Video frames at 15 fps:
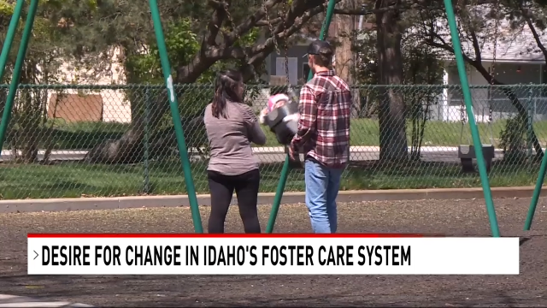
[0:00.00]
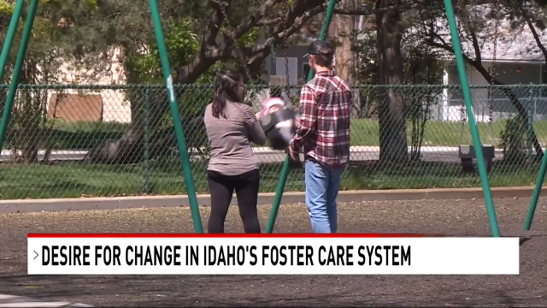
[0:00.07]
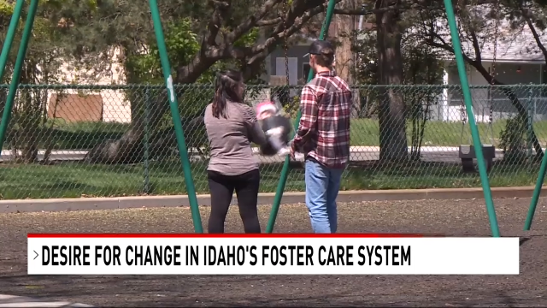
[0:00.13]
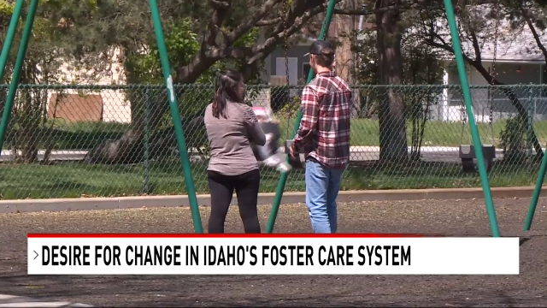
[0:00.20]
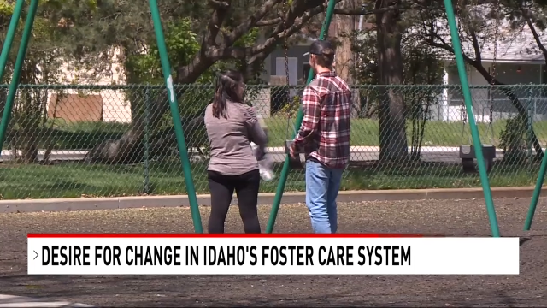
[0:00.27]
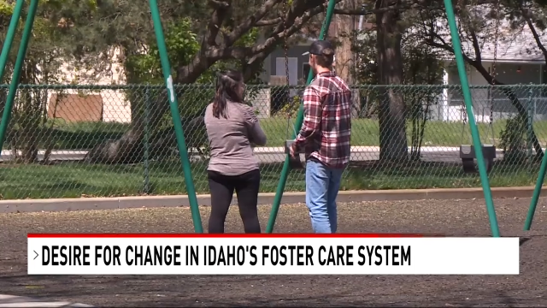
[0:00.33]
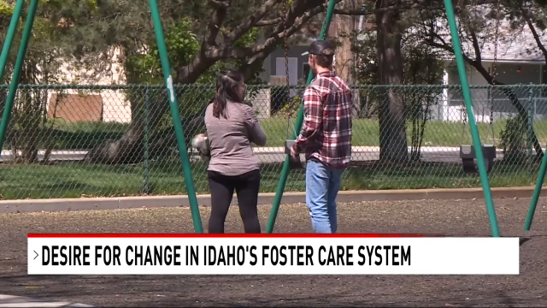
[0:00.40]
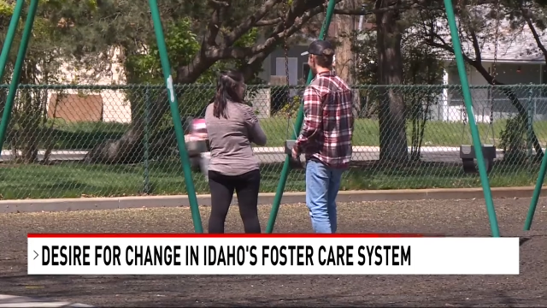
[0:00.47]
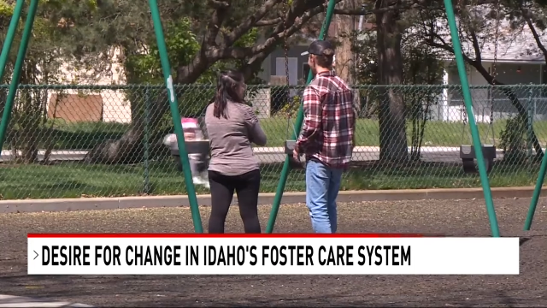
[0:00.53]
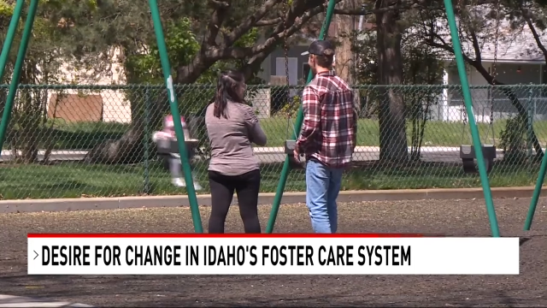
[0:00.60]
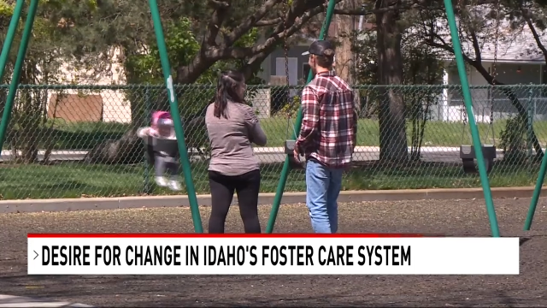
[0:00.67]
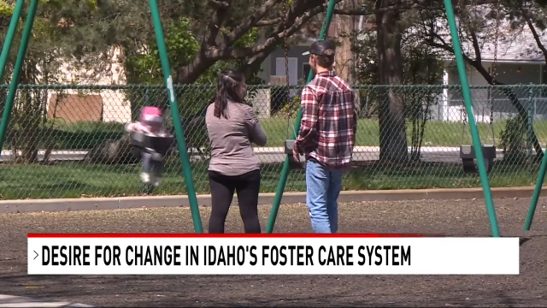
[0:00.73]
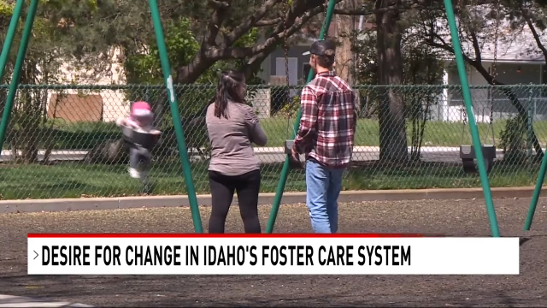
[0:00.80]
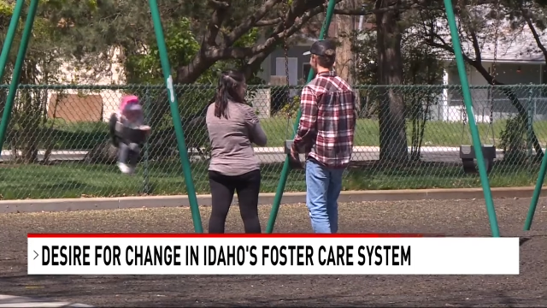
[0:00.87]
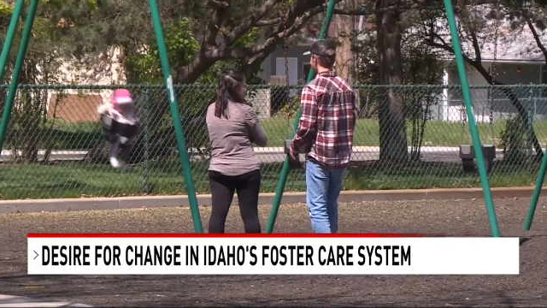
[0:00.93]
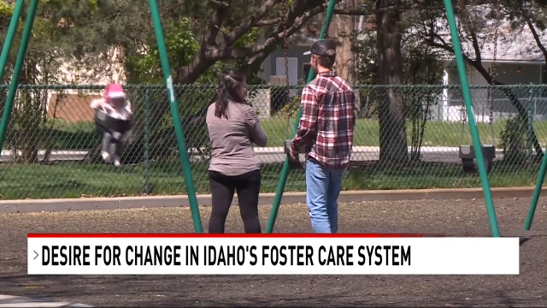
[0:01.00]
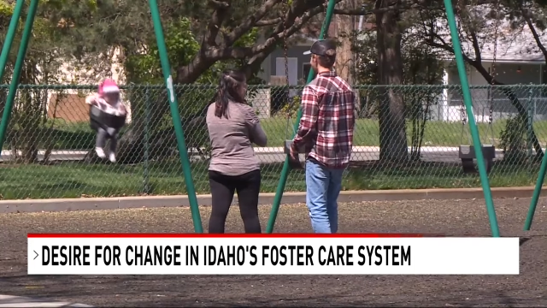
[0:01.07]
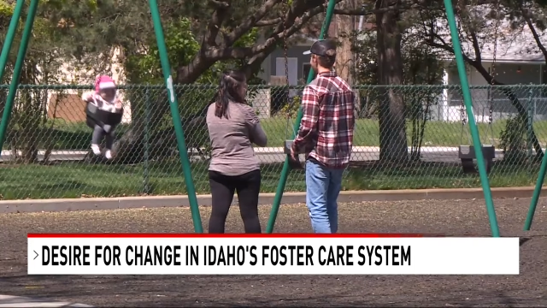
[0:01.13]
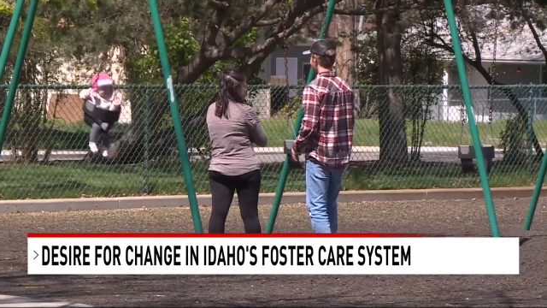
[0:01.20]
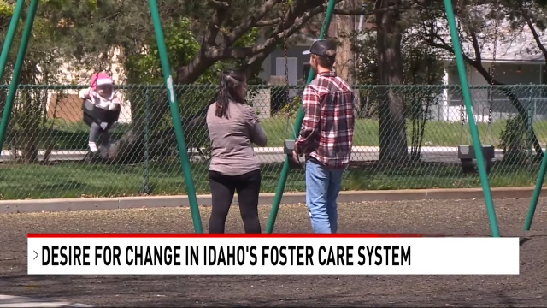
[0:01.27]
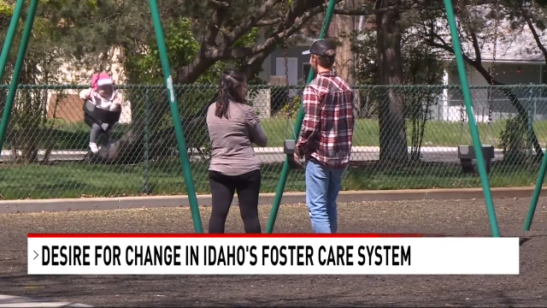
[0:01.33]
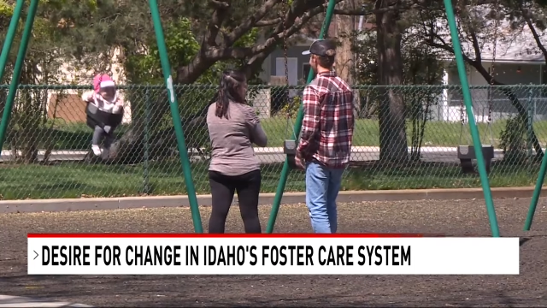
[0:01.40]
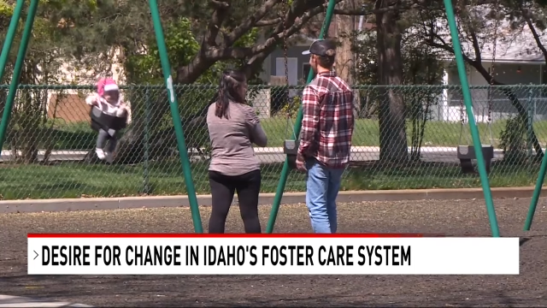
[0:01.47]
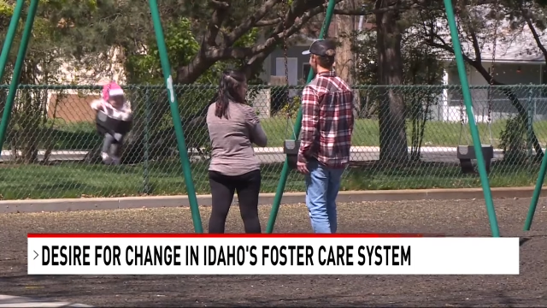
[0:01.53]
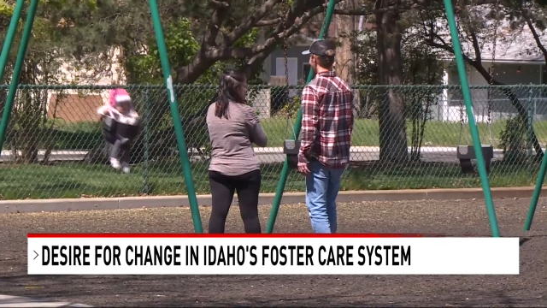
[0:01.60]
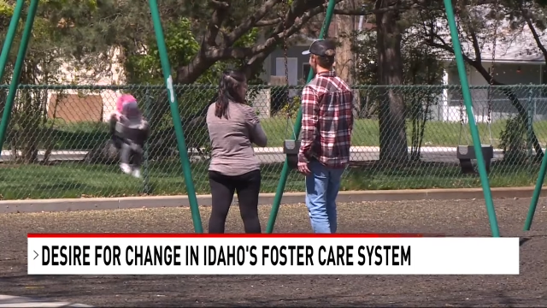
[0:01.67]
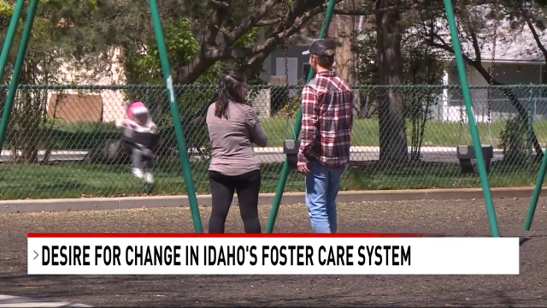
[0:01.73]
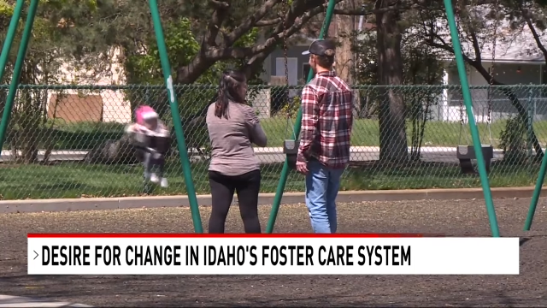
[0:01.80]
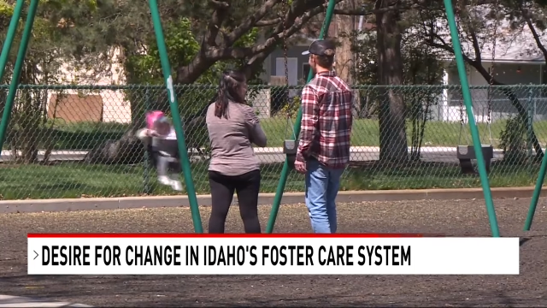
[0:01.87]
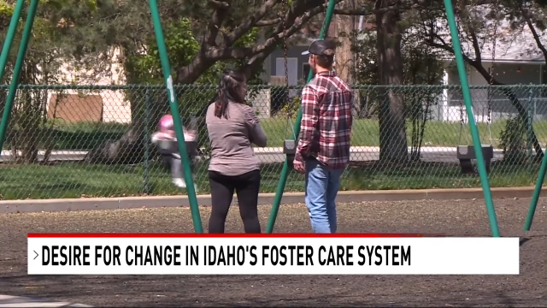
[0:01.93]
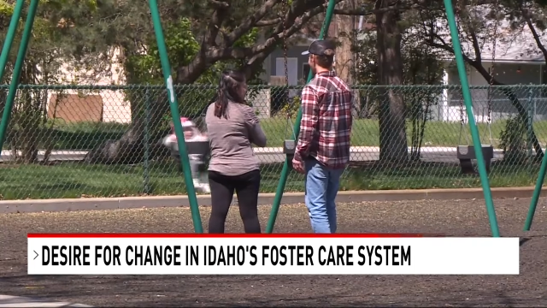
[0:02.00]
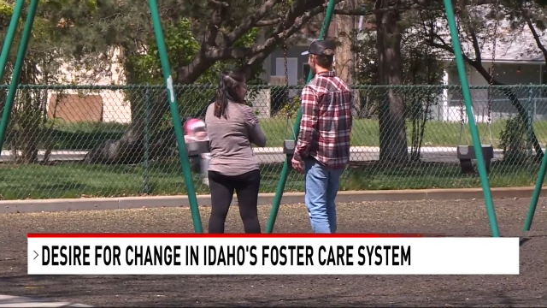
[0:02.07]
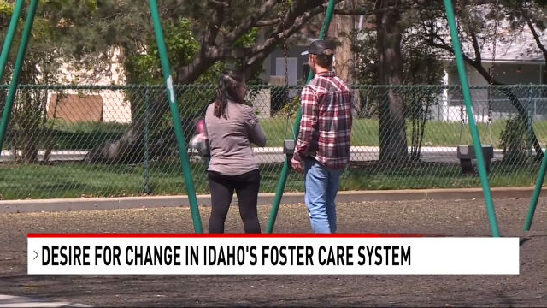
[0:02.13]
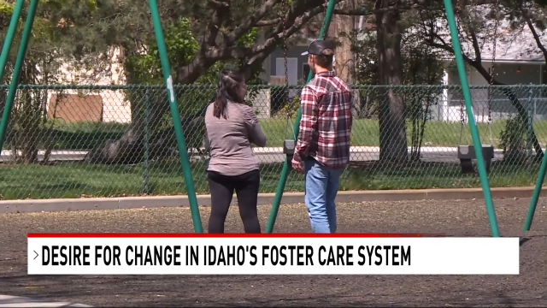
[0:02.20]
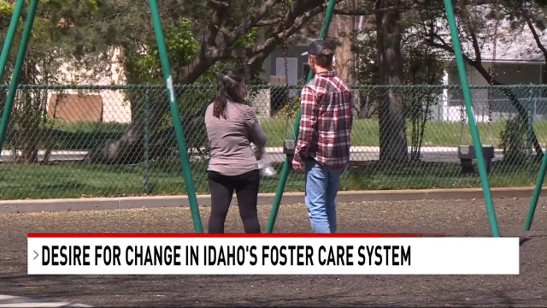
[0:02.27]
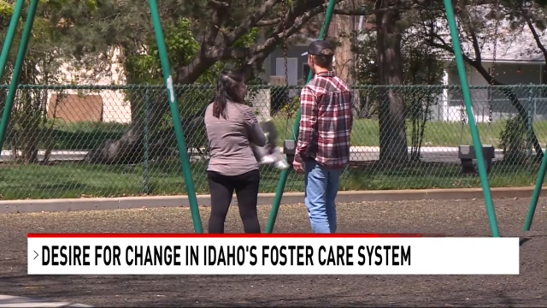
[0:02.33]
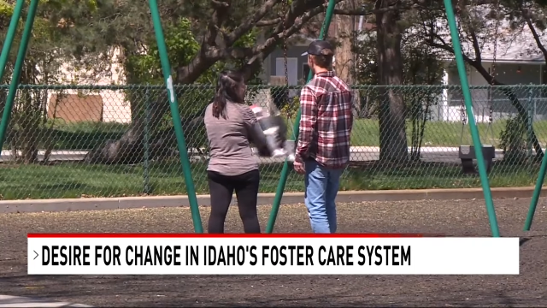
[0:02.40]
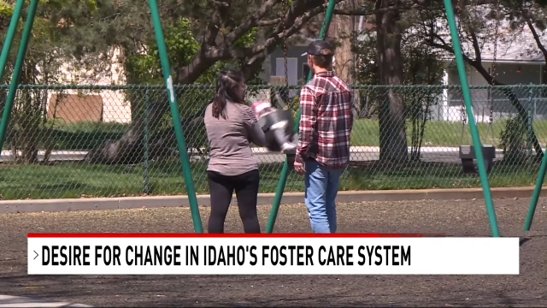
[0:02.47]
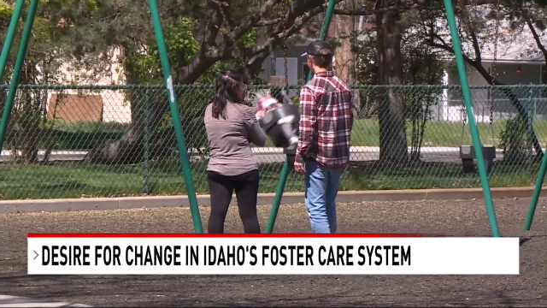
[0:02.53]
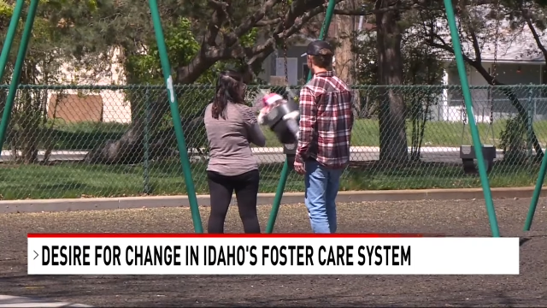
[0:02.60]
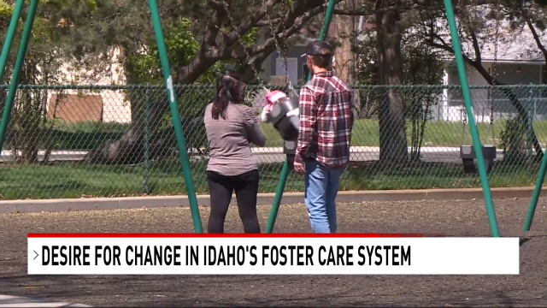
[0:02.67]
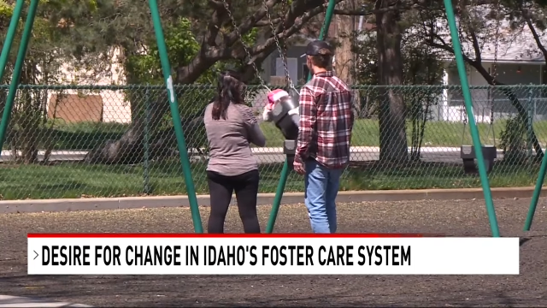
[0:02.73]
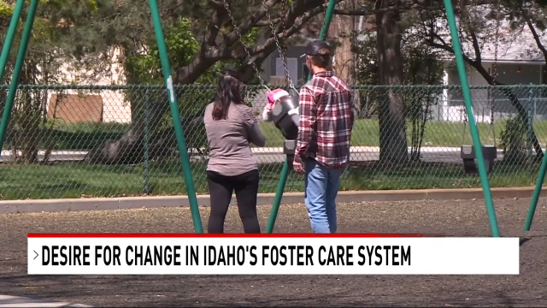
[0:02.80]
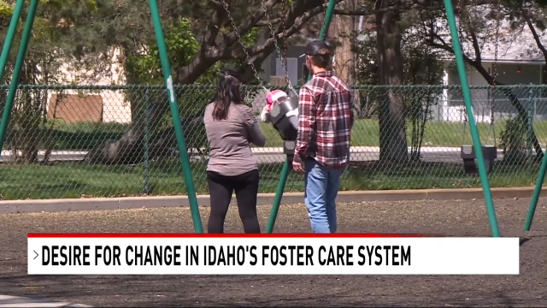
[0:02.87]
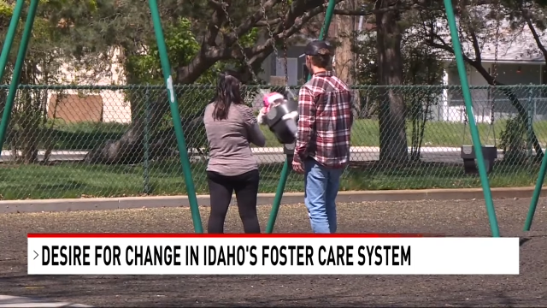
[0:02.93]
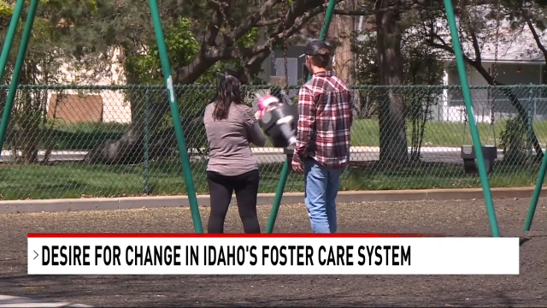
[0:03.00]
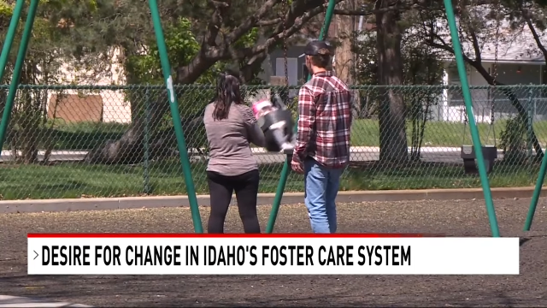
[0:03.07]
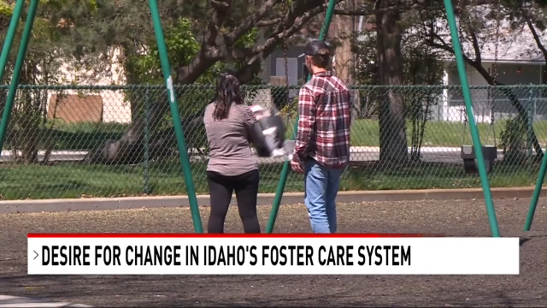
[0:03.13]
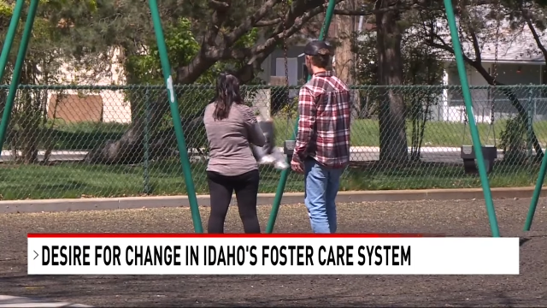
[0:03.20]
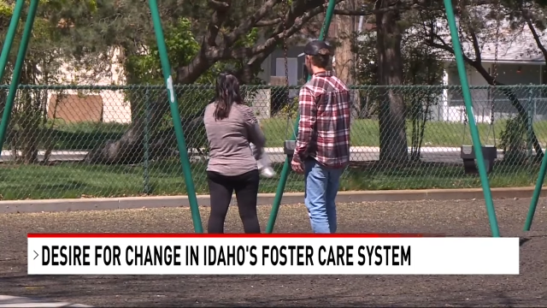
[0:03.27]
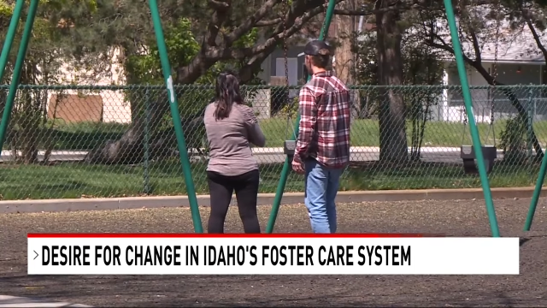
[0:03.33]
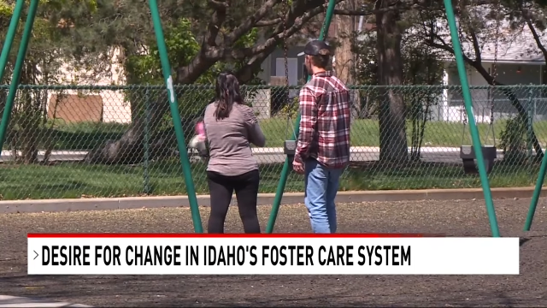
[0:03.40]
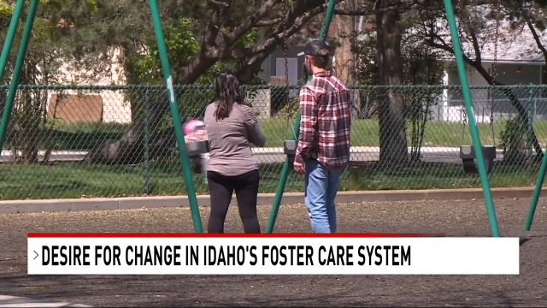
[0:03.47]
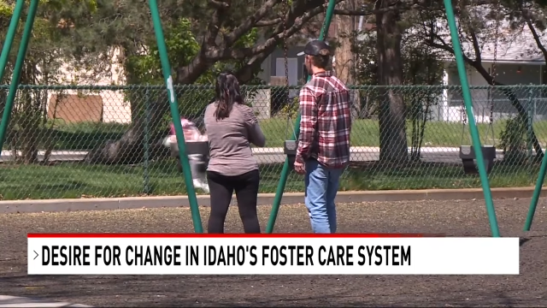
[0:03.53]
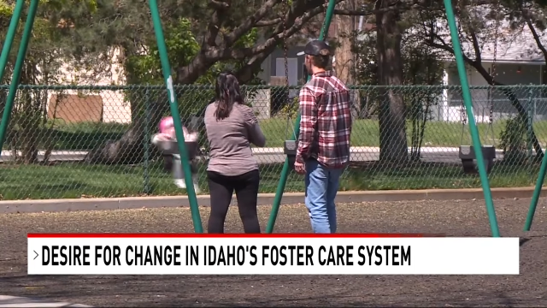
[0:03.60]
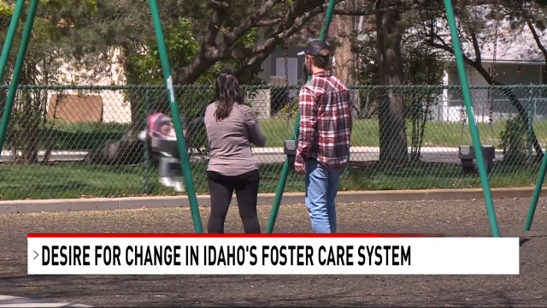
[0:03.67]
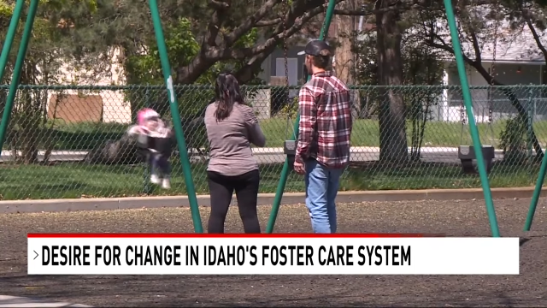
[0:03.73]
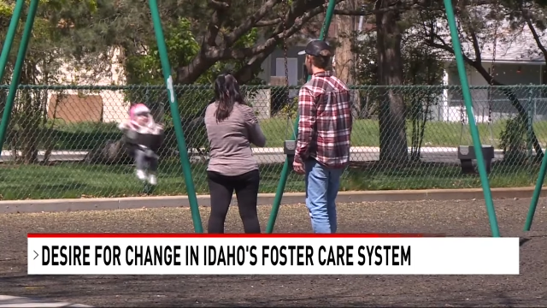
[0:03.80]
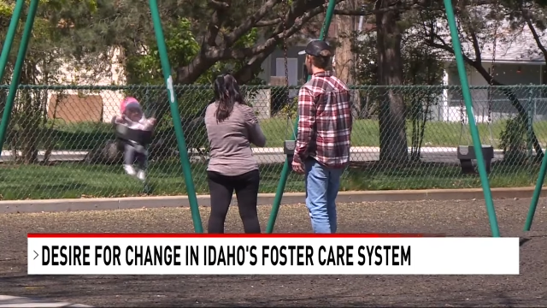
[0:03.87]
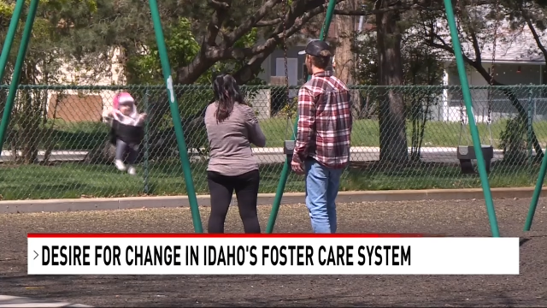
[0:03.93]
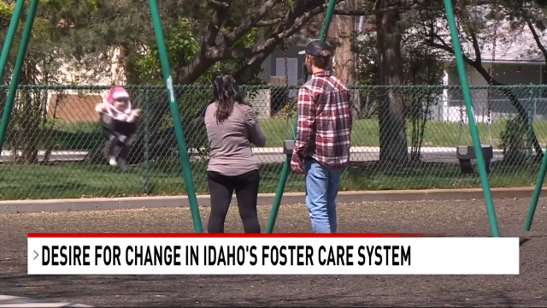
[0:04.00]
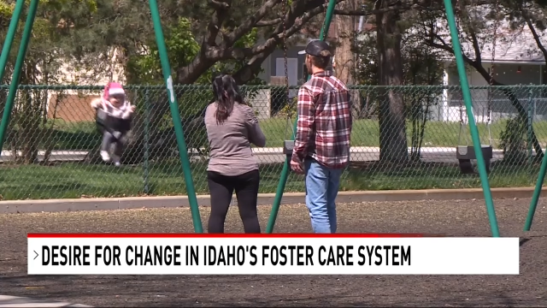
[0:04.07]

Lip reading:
No face is visible, so there are no lips to read.